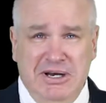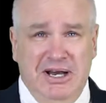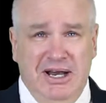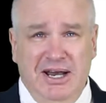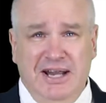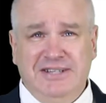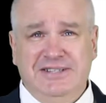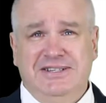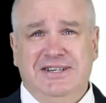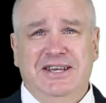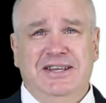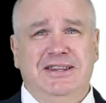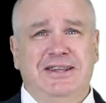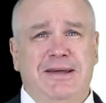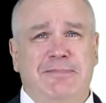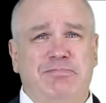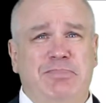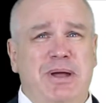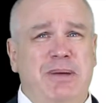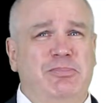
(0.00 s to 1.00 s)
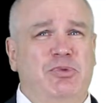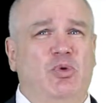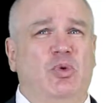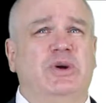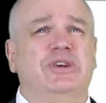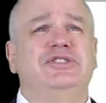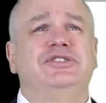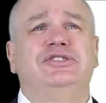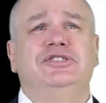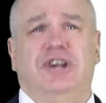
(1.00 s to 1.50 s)
Let's get that
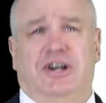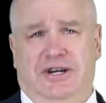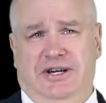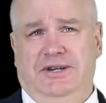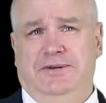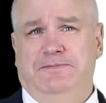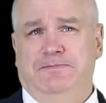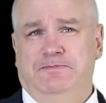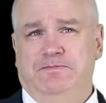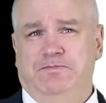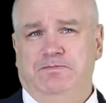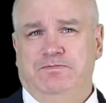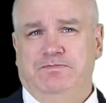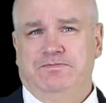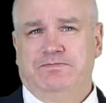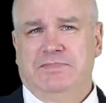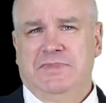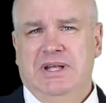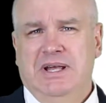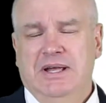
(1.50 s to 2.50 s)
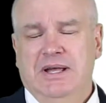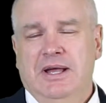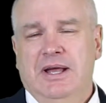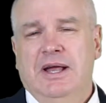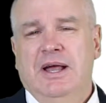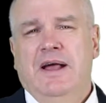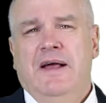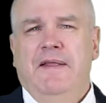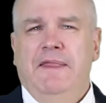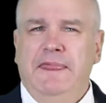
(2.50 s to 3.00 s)
paperwork started.
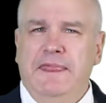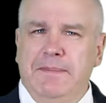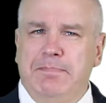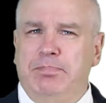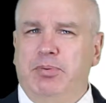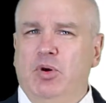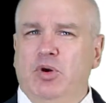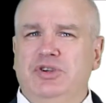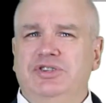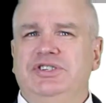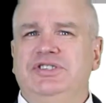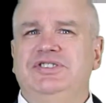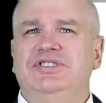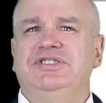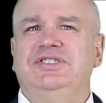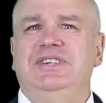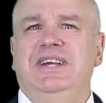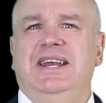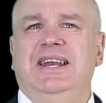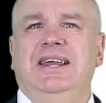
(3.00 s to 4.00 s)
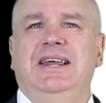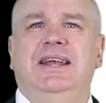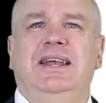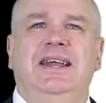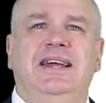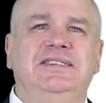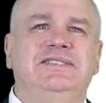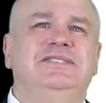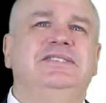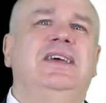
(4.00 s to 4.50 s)
The portion stating
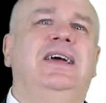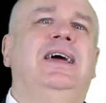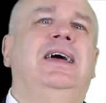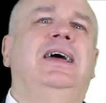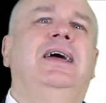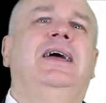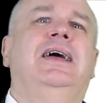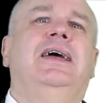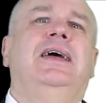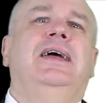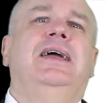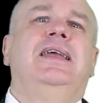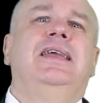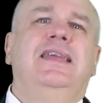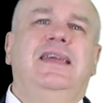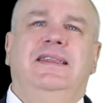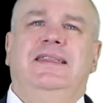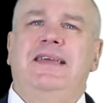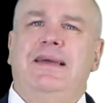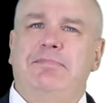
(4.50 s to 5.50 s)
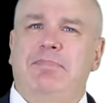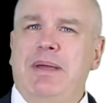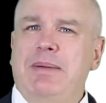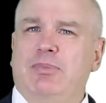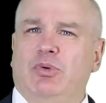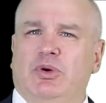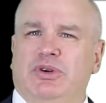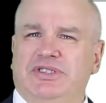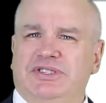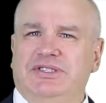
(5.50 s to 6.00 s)
let's get that
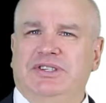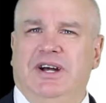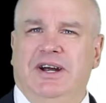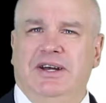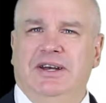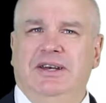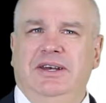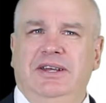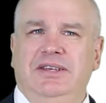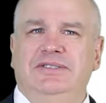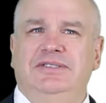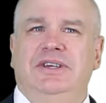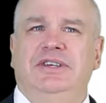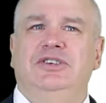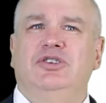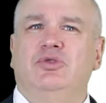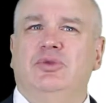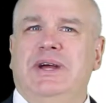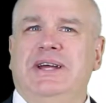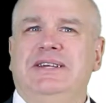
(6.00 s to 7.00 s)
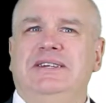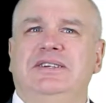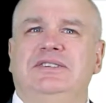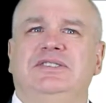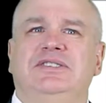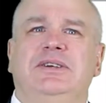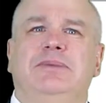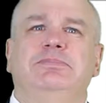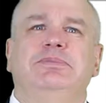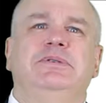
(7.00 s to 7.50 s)
paperwork started is a direct
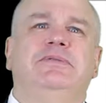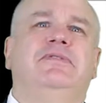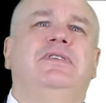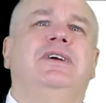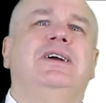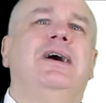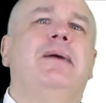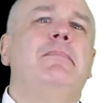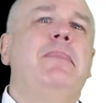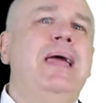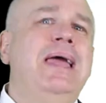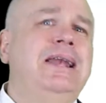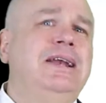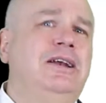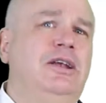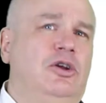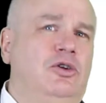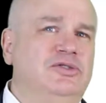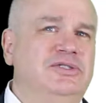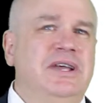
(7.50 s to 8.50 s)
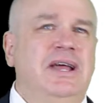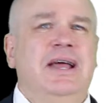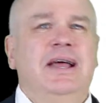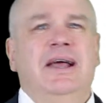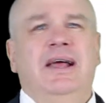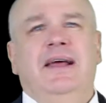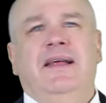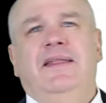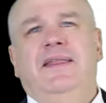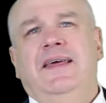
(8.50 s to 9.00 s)
assumptive command close
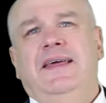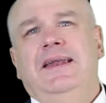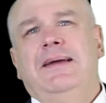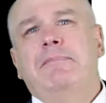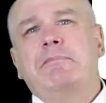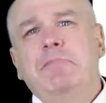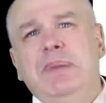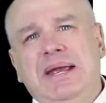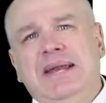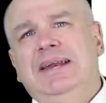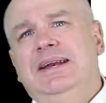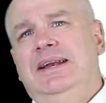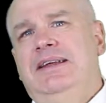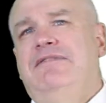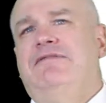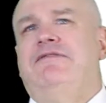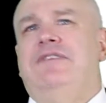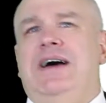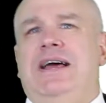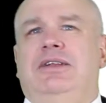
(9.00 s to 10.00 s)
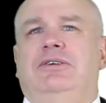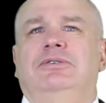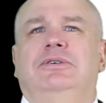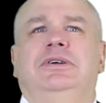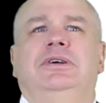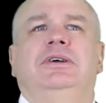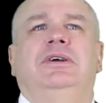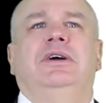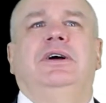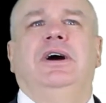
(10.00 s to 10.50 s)
that immediately followed
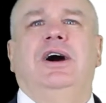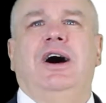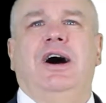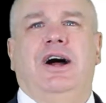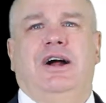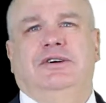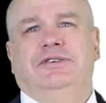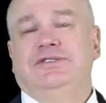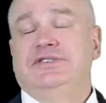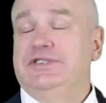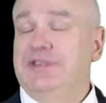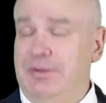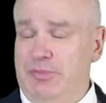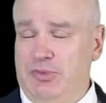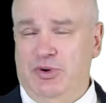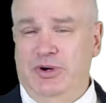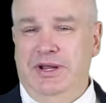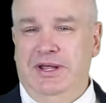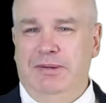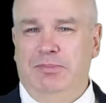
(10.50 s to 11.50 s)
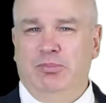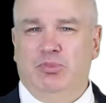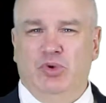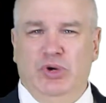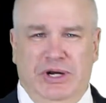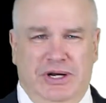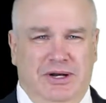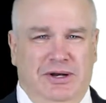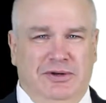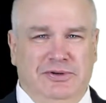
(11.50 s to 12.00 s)
our summary
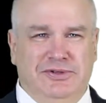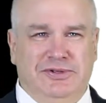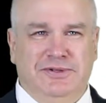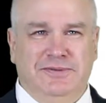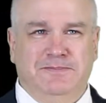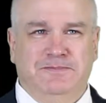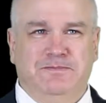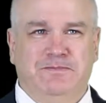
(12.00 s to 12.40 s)
pre-close.